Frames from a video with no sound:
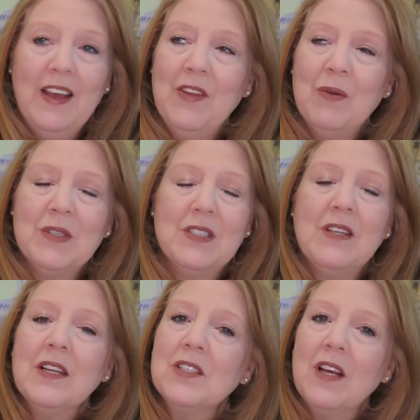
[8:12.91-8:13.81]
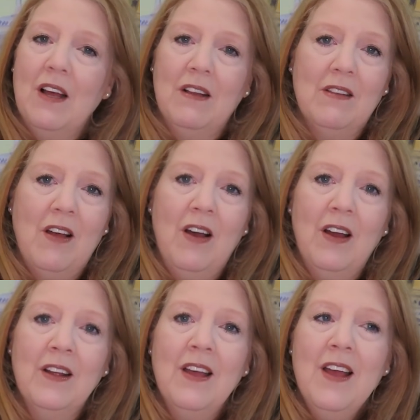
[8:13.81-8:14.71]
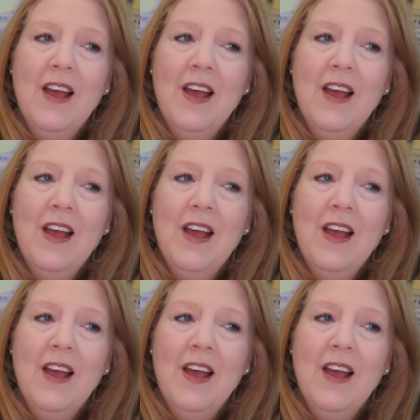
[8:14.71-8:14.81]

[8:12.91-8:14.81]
and there was such a long